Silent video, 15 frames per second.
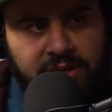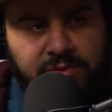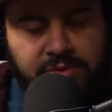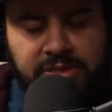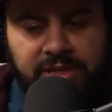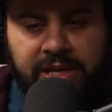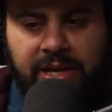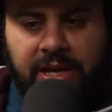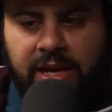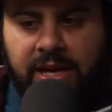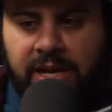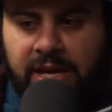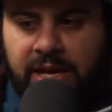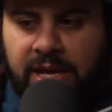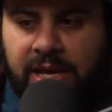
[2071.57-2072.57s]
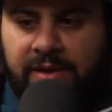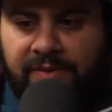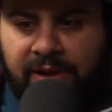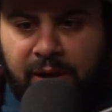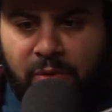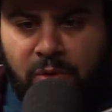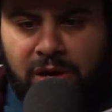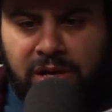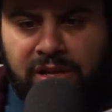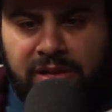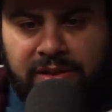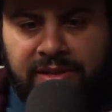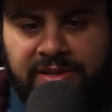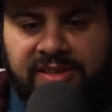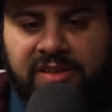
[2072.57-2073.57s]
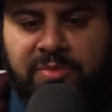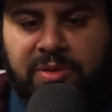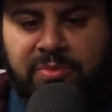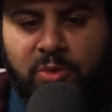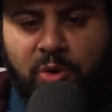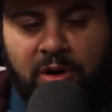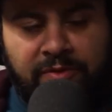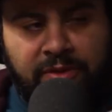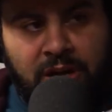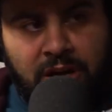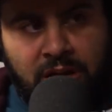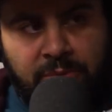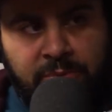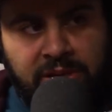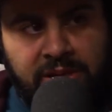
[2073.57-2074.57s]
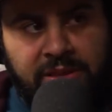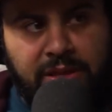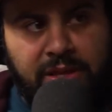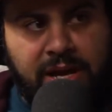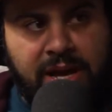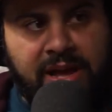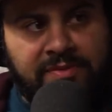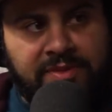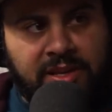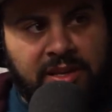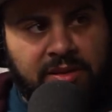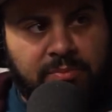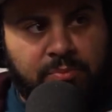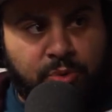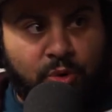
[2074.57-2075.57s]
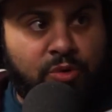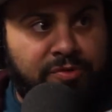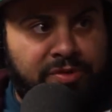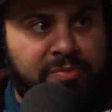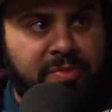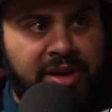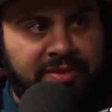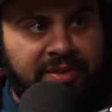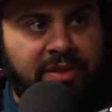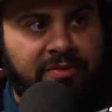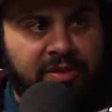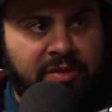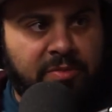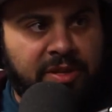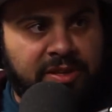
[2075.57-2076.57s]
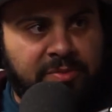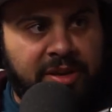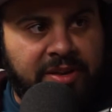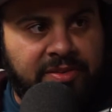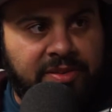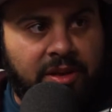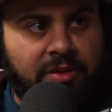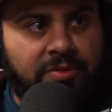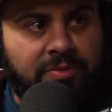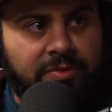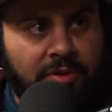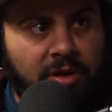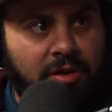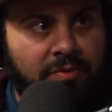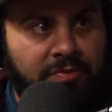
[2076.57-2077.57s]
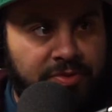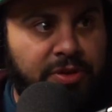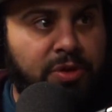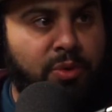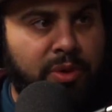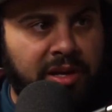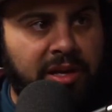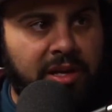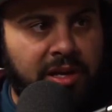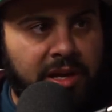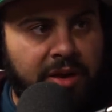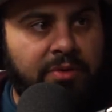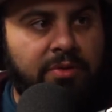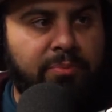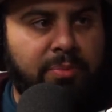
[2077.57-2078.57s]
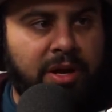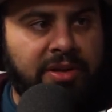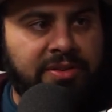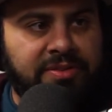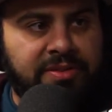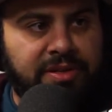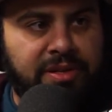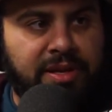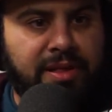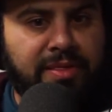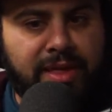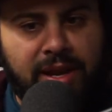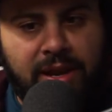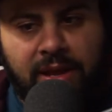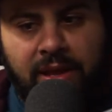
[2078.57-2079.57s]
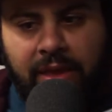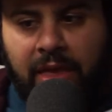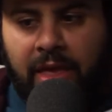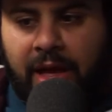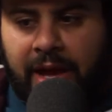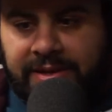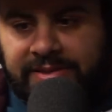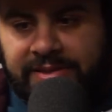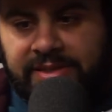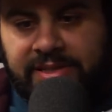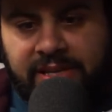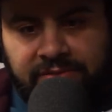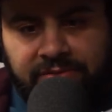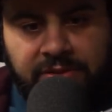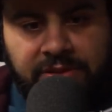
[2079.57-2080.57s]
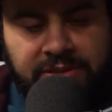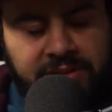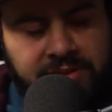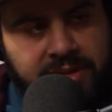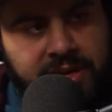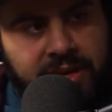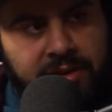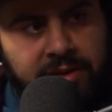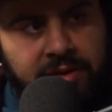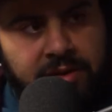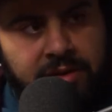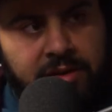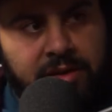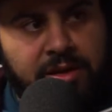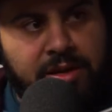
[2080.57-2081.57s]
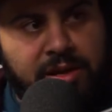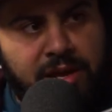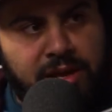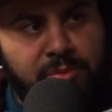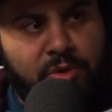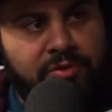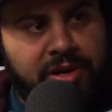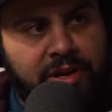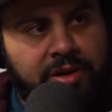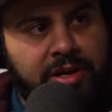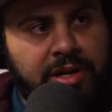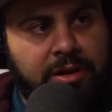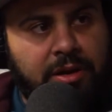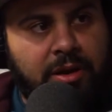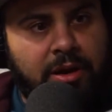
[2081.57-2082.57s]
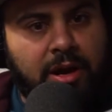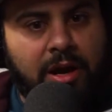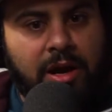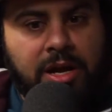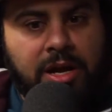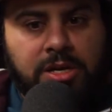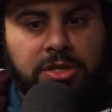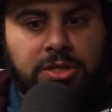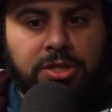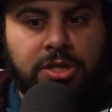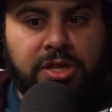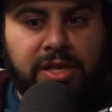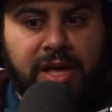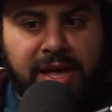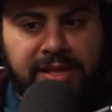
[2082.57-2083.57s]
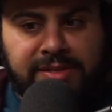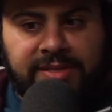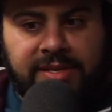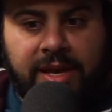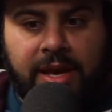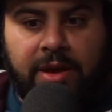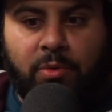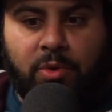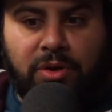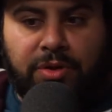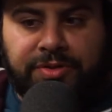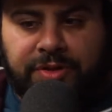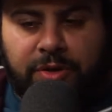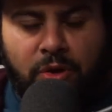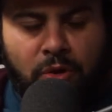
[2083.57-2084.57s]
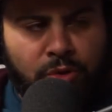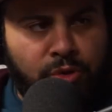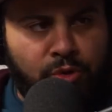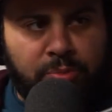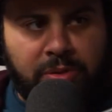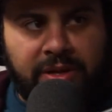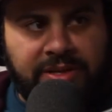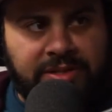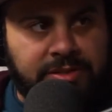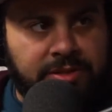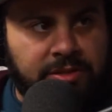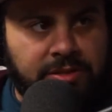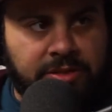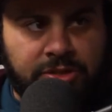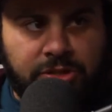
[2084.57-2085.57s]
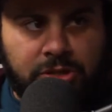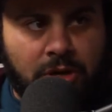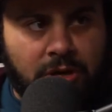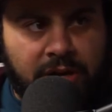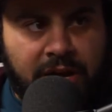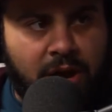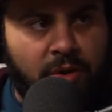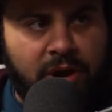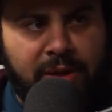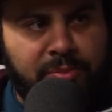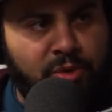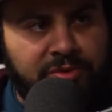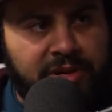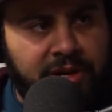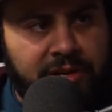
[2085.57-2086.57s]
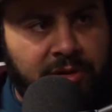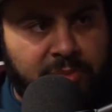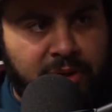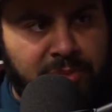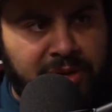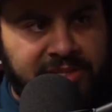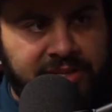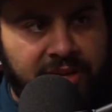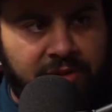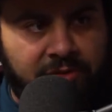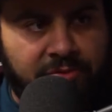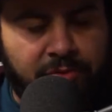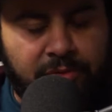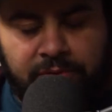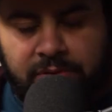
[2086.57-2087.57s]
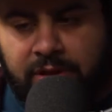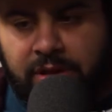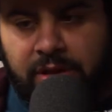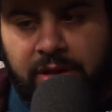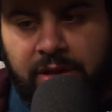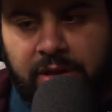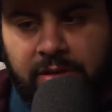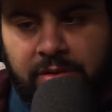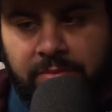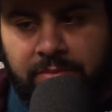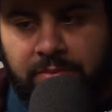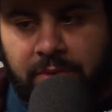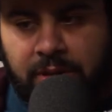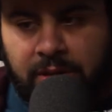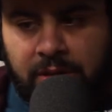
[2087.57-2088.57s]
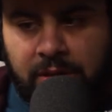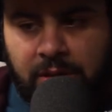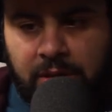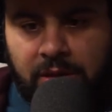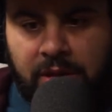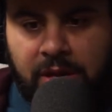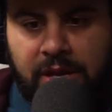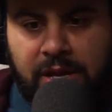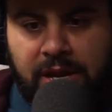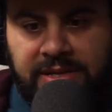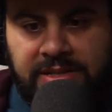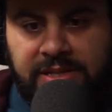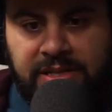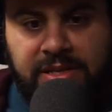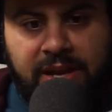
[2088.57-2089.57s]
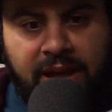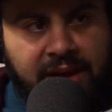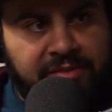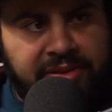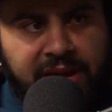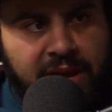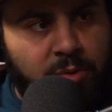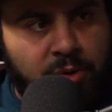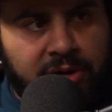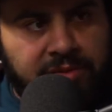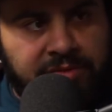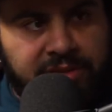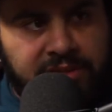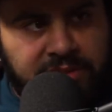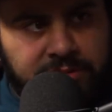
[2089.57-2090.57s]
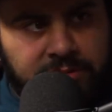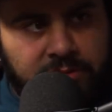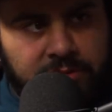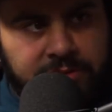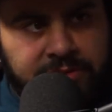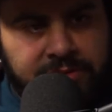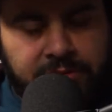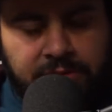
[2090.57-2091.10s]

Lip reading: And it was like, if I want this to be more of a hobby, then I have to prove to myself, commit to myself of doing it out in Boston. And then I successfully did that. And I moved out here to then say, well, it's a whole new place to start out. I moved out here by myself, and I didn't have a network of any sorts.